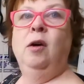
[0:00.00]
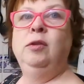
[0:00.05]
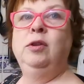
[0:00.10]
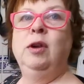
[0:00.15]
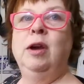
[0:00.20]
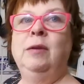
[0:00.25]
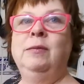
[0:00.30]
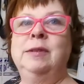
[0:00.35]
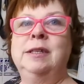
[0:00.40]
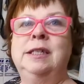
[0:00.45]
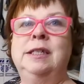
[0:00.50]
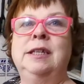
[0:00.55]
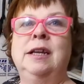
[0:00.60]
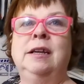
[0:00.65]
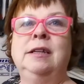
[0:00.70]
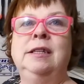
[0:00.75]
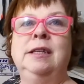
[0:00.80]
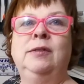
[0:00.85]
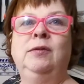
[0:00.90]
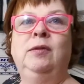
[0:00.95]
Oh, you haven't
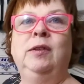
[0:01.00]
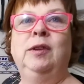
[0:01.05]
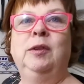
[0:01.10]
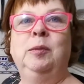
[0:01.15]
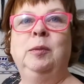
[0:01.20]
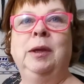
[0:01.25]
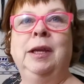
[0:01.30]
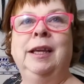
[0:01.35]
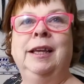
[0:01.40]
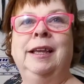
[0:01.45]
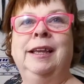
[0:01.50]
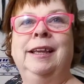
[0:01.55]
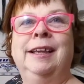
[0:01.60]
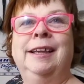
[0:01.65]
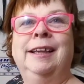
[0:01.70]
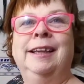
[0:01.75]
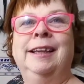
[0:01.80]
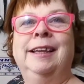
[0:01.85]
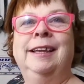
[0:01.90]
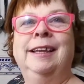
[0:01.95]
started filming?
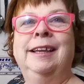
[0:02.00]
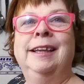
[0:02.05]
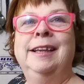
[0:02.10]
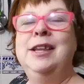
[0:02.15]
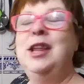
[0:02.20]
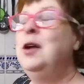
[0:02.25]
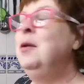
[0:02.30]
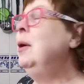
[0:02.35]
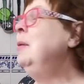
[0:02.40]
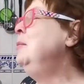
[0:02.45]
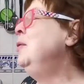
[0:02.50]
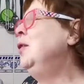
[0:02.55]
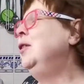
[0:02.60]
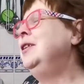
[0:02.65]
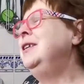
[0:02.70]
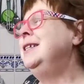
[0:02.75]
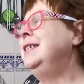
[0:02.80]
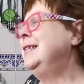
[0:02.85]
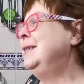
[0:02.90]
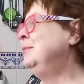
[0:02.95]
No, I'm not
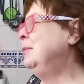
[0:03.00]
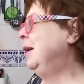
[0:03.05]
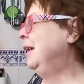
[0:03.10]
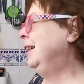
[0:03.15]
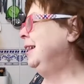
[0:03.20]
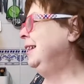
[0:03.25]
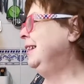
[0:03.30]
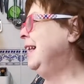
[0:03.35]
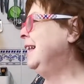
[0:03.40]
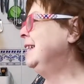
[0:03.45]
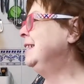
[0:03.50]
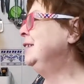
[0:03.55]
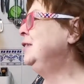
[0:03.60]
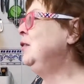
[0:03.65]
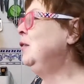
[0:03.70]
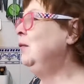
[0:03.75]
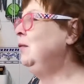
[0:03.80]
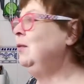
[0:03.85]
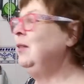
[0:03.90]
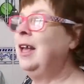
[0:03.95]
going to smile. That's
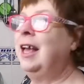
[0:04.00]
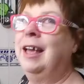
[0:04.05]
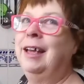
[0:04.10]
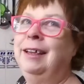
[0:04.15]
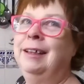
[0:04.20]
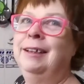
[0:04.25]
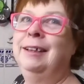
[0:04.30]
not fair.